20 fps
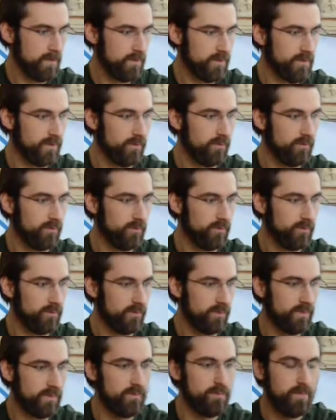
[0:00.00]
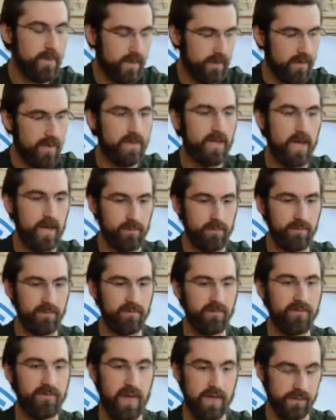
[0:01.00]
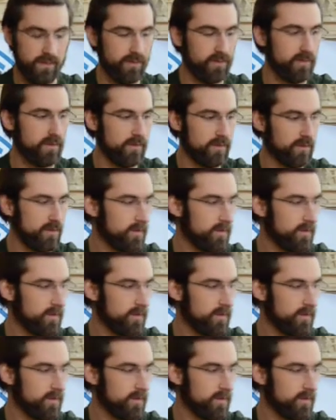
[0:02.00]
to make that happen faster.